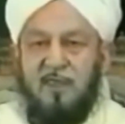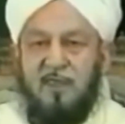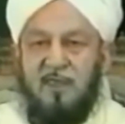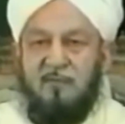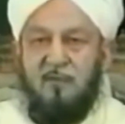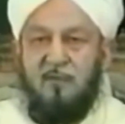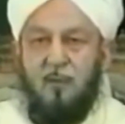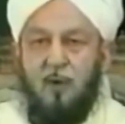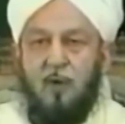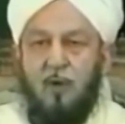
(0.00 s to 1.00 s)
protected
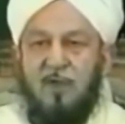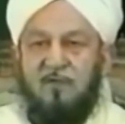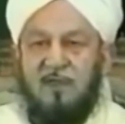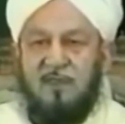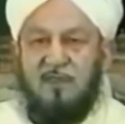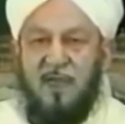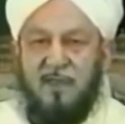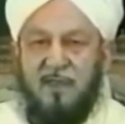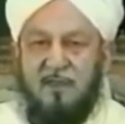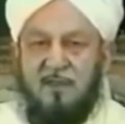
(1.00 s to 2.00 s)
them from all
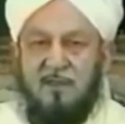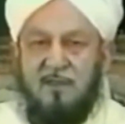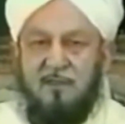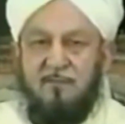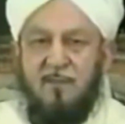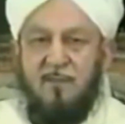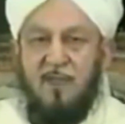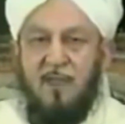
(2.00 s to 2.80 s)
evil designs,